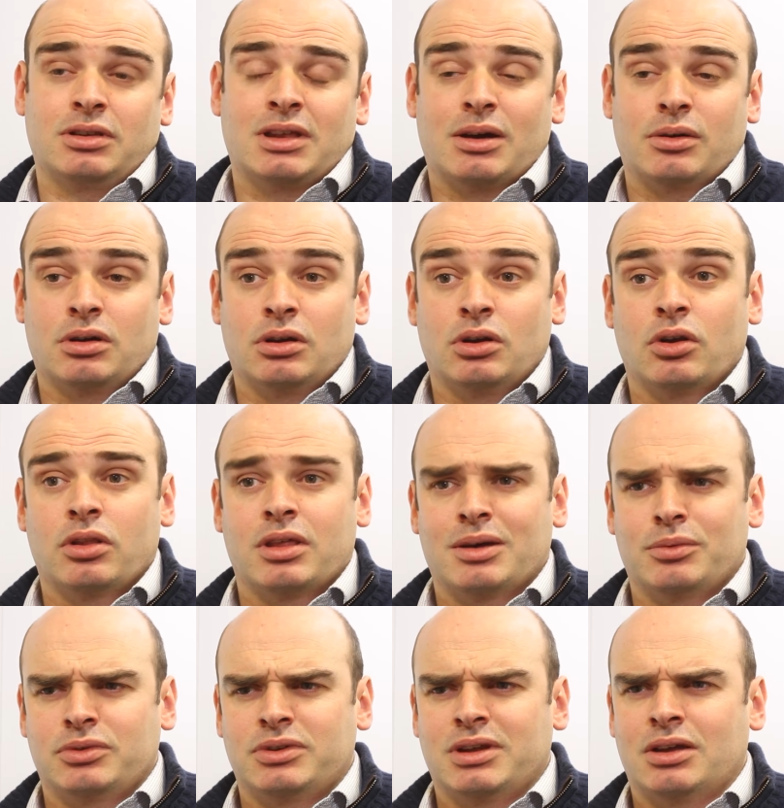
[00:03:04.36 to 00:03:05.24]
that, a lot of
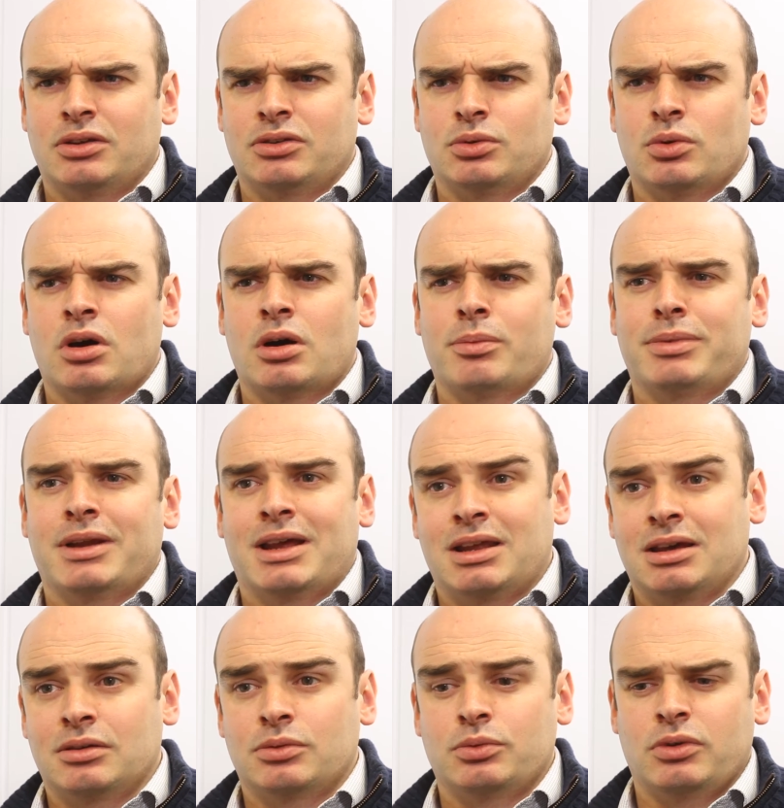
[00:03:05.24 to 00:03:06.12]
that was down to our
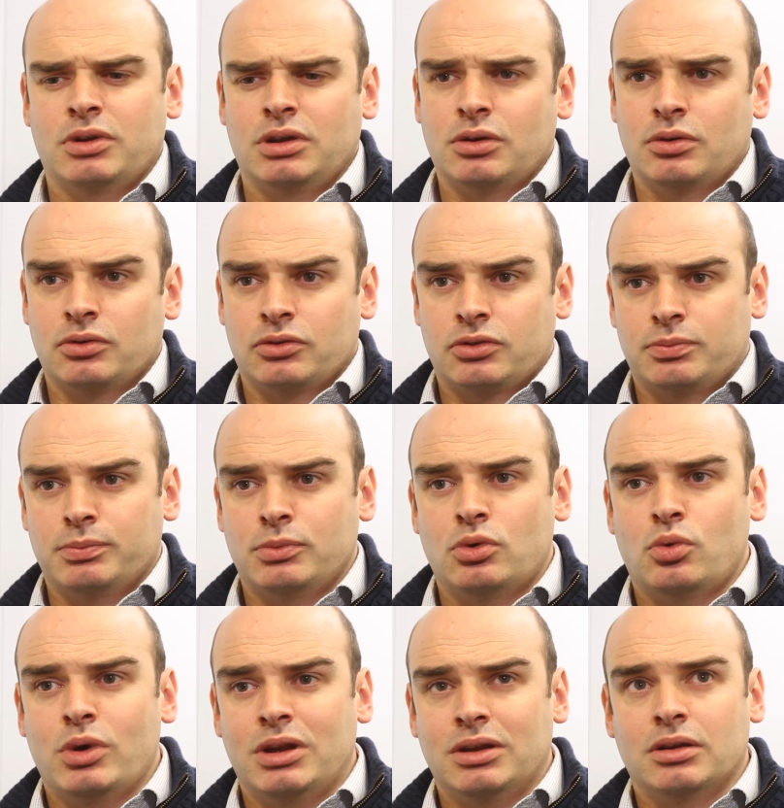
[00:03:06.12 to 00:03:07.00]
planning because we only got
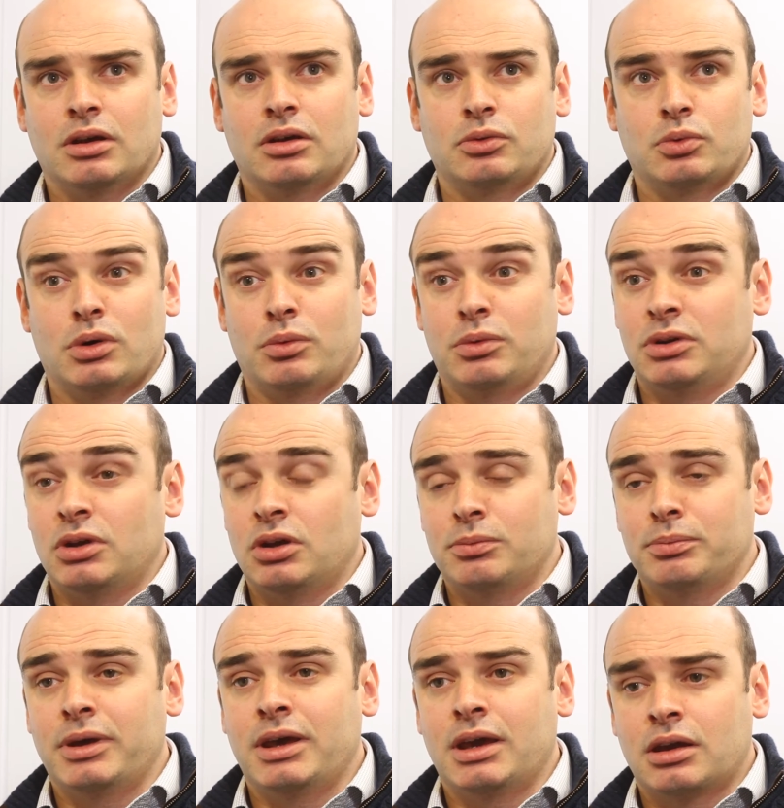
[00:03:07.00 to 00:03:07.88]
small windows where we
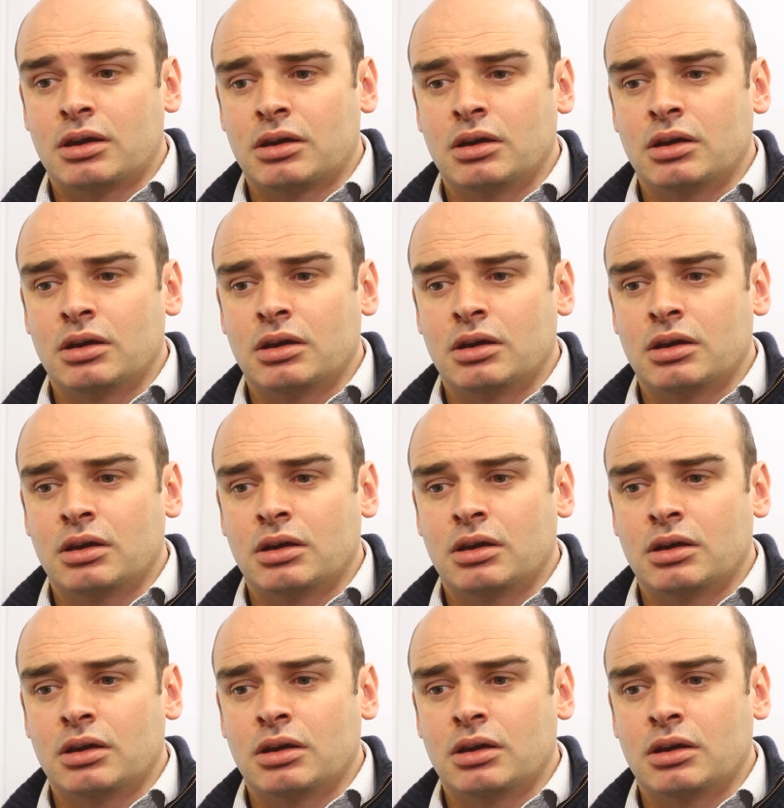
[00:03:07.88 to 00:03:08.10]
don't pick.